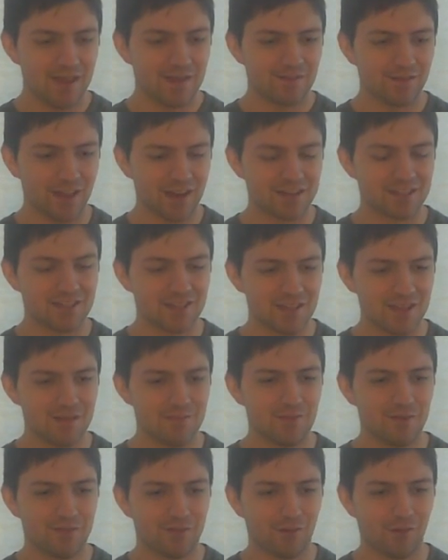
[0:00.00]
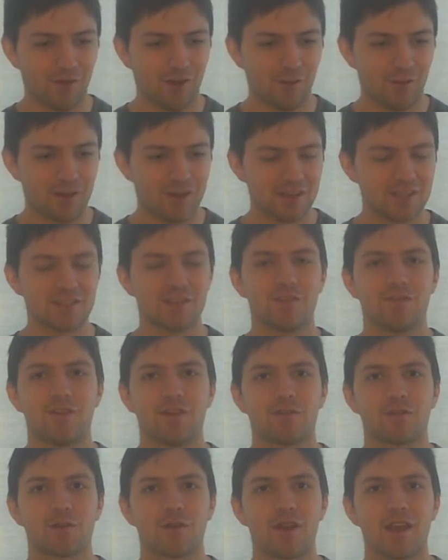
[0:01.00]
vaccine before I went into the
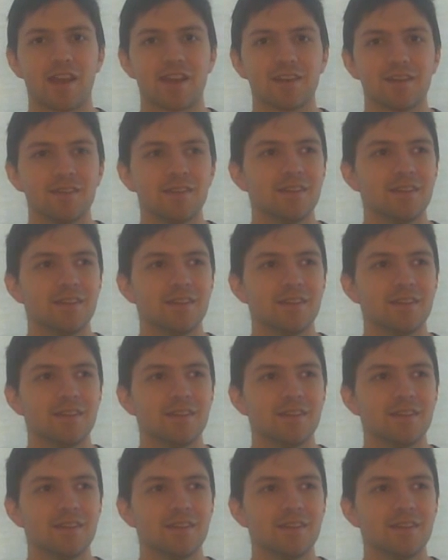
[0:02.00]
5th grade.